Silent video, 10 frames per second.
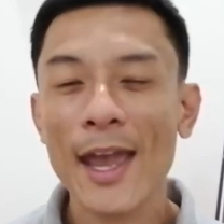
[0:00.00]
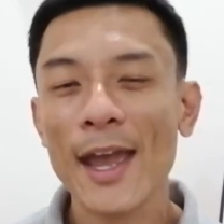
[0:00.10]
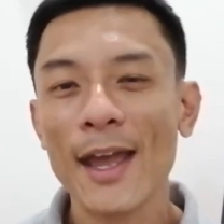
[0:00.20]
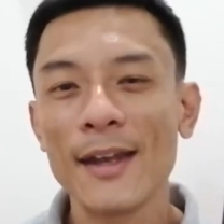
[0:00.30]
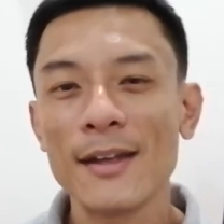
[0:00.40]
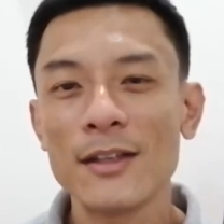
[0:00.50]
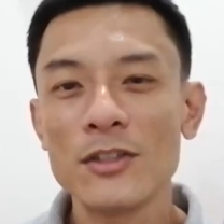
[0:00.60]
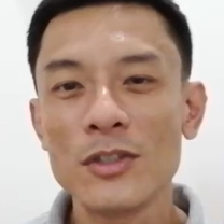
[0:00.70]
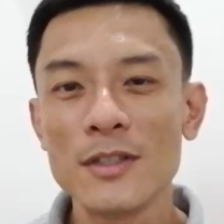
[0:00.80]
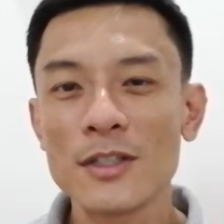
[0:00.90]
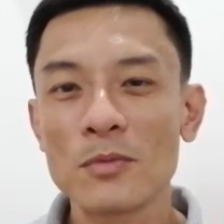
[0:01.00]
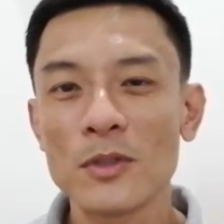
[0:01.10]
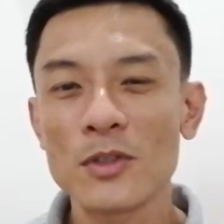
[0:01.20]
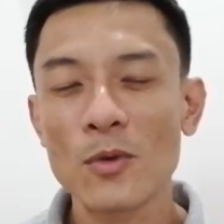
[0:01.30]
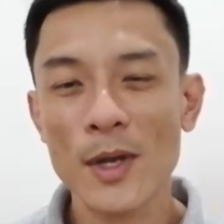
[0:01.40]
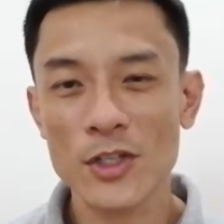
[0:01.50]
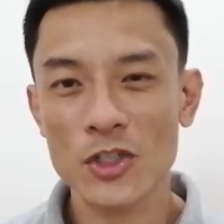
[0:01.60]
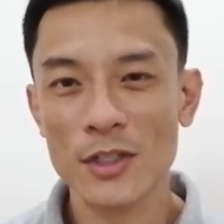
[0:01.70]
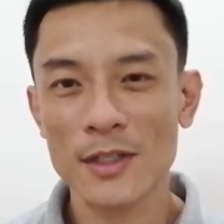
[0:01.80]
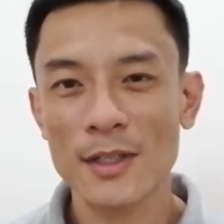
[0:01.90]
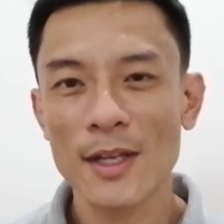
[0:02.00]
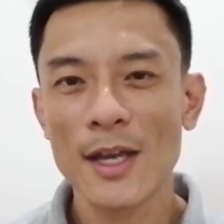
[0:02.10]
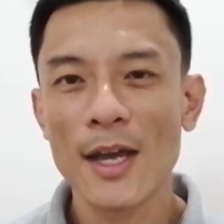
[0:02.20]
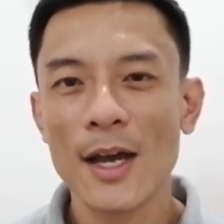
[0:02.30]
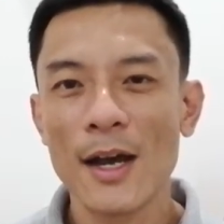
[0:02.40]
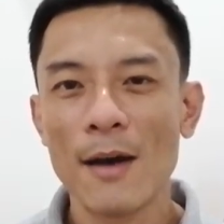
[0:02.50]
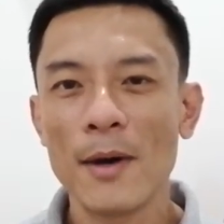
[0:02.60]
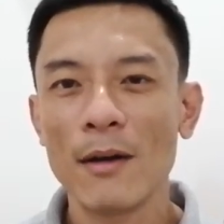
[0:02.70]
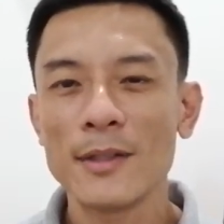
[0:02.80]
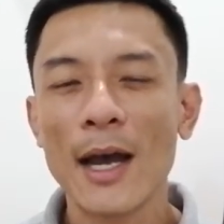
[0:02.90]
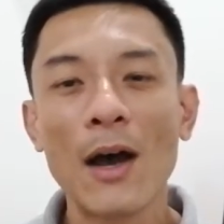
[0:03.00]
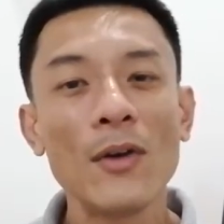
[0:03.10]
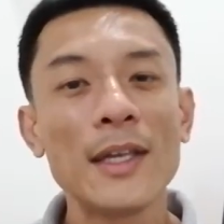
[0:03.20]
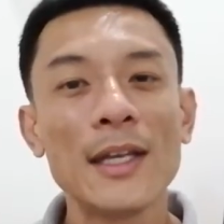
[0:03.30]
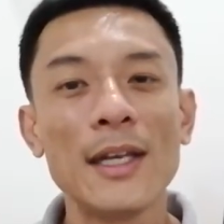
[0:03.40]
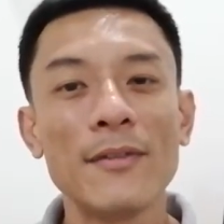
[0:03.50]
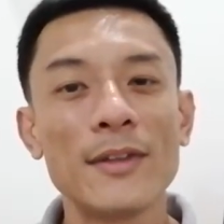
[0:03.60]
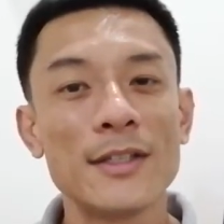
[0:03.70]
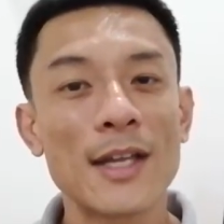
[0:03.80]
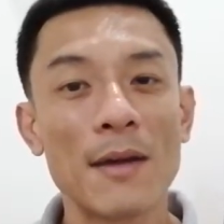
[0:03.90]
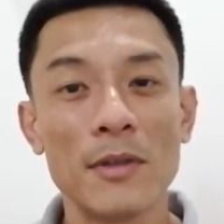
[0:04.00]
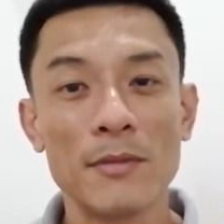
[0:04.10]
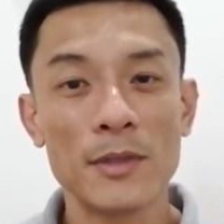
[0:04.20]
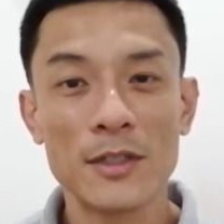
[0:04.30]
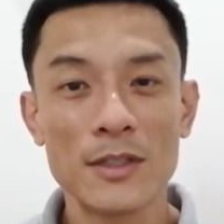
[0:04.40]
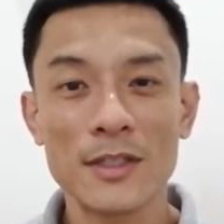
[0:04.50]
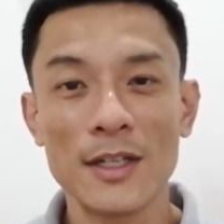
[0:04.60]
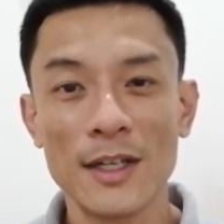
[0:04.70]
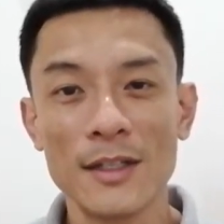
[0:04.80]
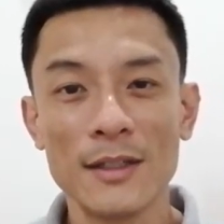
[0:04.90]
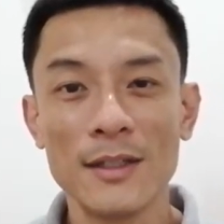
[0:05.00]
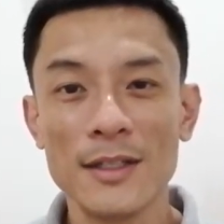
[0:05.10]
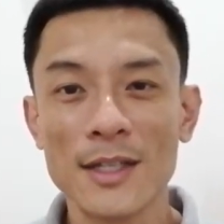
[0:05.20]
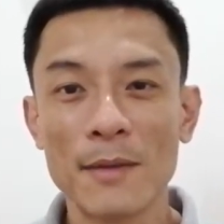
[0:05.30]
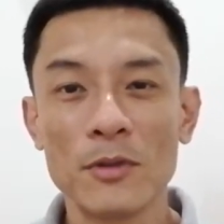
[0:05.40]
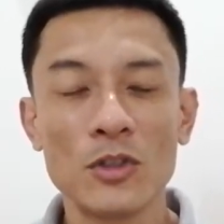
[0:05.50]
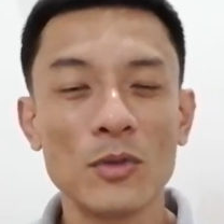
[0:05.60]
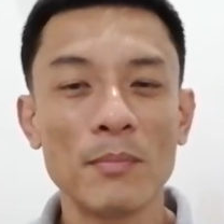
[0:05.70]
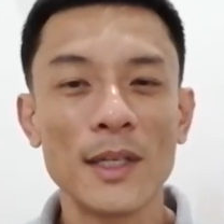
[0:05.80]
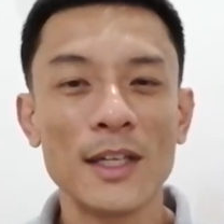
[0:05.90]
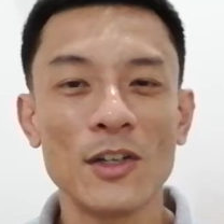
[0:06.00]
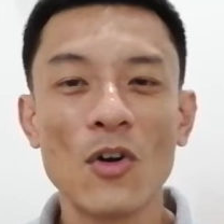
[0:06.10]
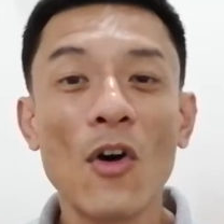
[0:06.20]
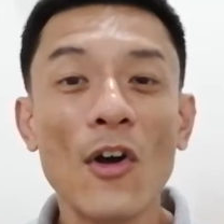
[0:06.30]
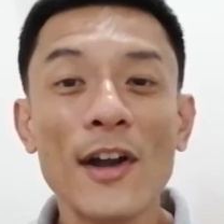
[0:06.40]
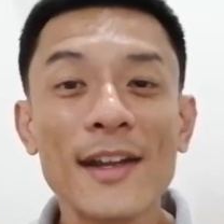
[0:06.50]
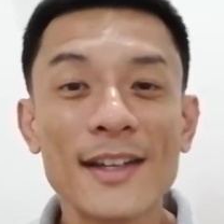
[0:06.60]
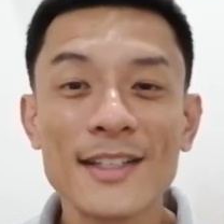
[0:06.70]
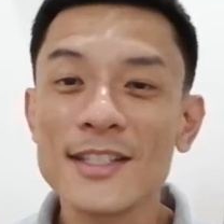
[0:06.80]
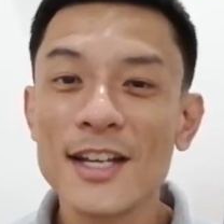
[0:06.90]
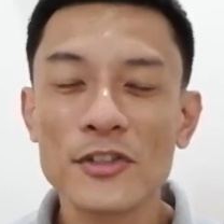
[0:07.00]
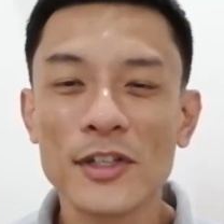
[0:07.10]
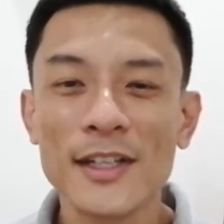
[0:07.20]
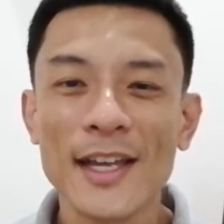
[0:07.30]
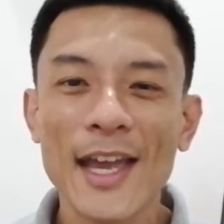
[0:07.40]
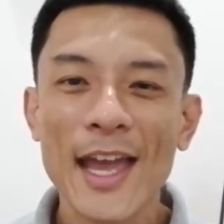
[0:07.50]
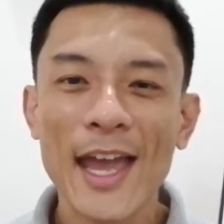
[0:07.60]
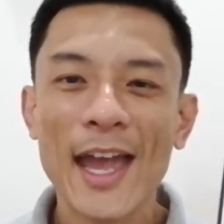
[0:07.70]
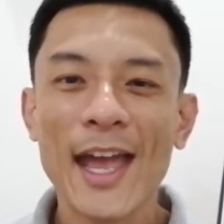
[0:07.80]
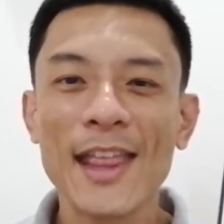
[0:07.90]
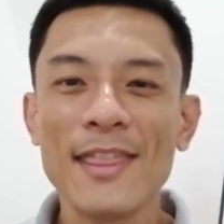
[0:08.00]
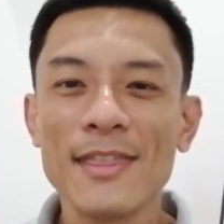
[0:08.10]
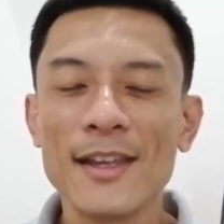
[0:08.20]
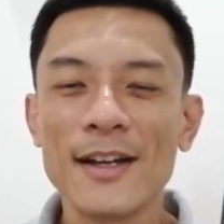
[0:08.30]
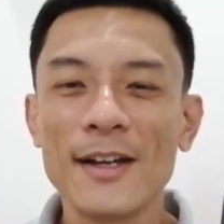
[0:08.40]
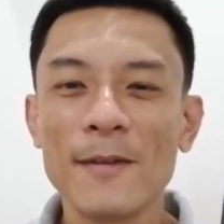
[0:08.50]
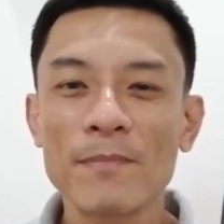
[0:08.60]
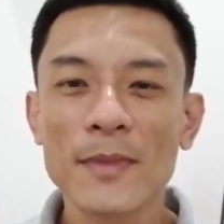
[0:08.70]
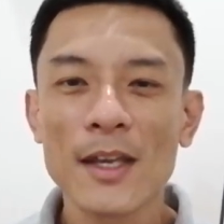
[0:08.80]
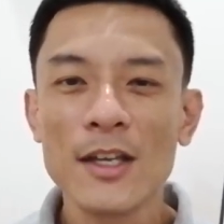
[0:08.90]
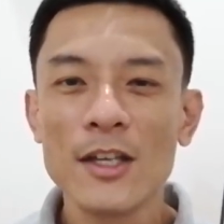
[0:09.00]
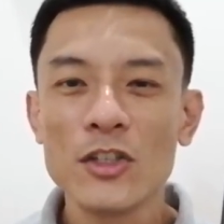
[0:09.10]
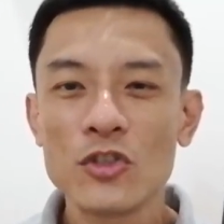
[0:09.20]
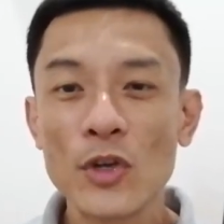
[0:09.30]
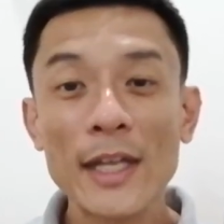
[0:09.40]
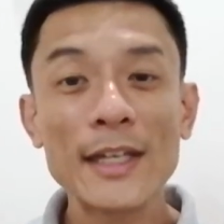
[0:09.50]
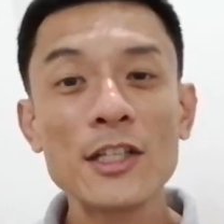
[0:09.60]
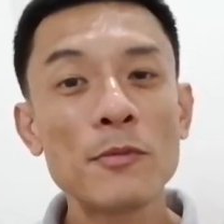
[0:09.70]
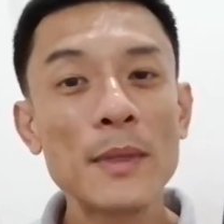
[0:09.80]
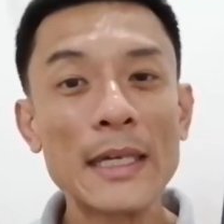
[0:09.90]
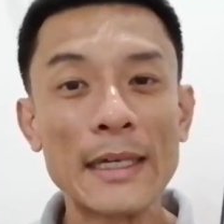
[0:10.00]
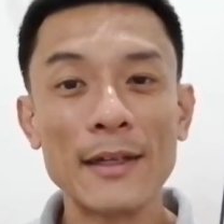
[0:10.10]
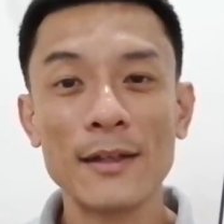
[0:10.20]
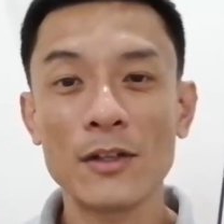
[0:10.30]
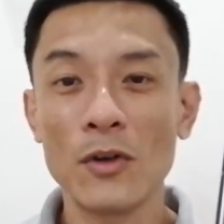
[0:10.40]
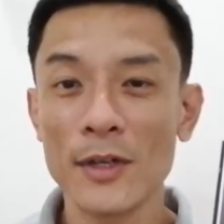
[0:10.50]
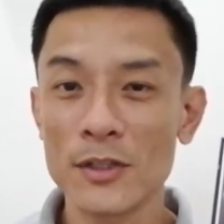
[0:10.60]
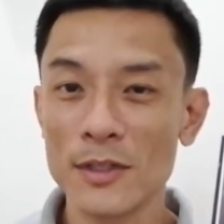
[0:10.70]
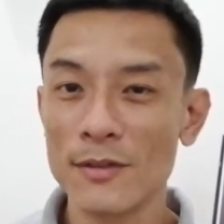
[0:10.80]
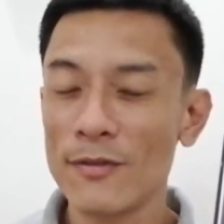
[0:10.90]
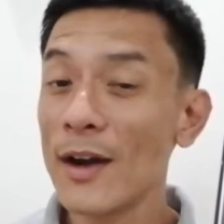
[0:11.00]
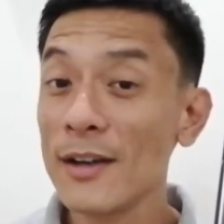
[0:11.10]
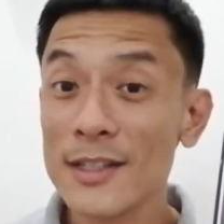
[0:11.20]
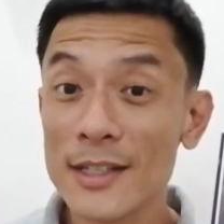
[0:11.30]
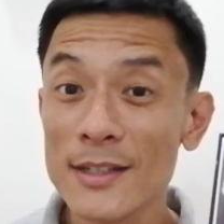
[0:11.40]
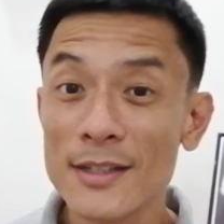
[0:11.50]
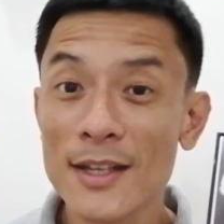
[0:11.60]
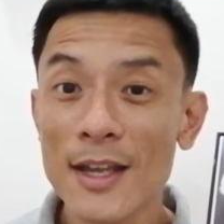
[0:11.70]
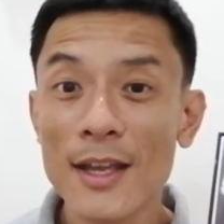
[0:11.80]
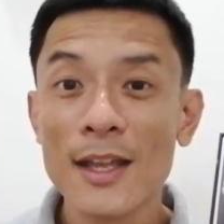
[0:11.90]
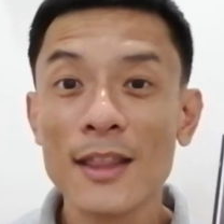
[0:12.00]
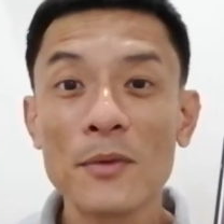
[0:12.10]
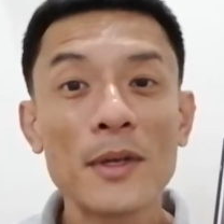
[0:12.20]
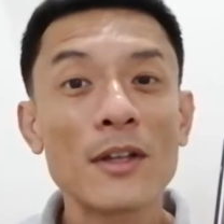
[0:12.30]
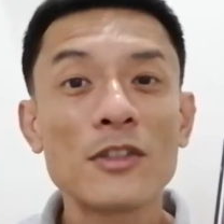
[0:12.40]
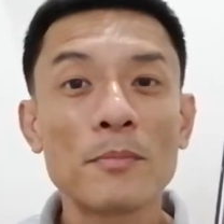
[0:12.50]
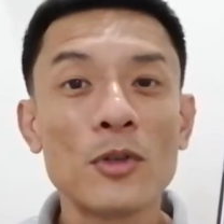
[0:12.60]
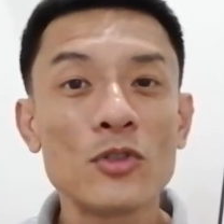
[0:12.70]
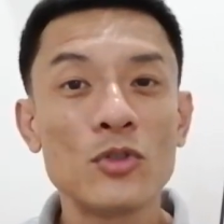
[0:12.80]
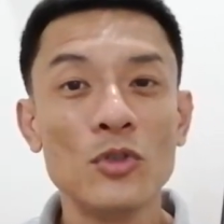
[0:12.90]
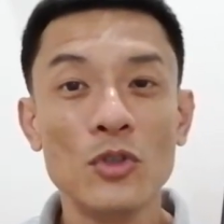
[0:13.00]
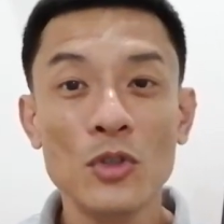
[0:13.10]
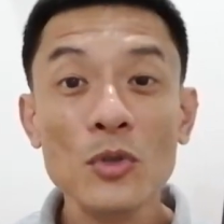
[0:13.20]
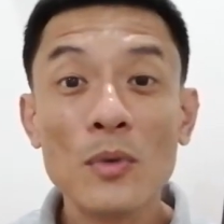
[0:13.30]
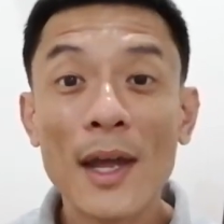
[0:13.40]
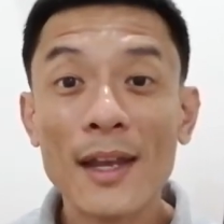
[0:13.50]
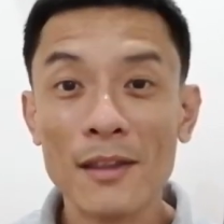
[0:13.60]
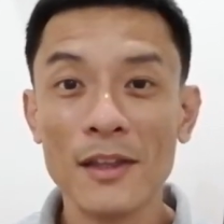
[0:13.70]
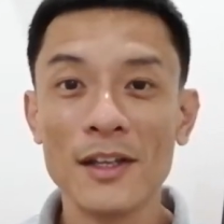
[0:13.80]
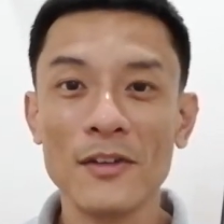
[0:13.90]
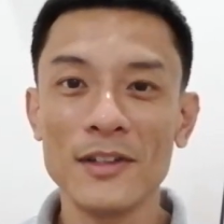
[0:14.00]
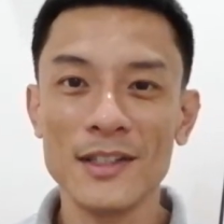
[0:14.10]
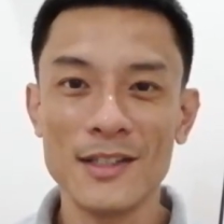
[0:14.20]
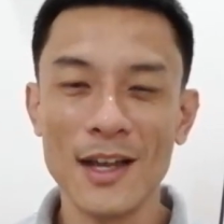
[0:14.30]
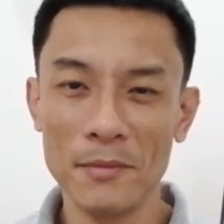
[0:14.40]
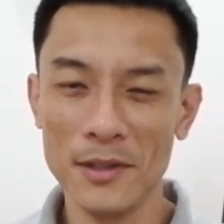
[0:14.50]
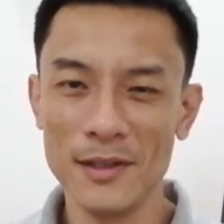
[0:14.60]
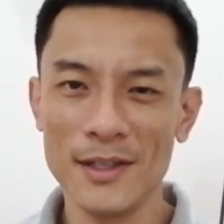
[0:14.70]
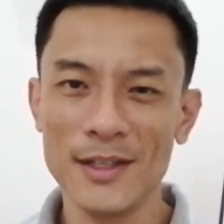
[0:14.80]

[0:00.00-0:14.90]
and Jesus was questioned about how he lived the Sabbath because the disciples were picking corn, etc. And strictly speaking, according to the Pharisees, they were not supposed to do anything on the Sabbath.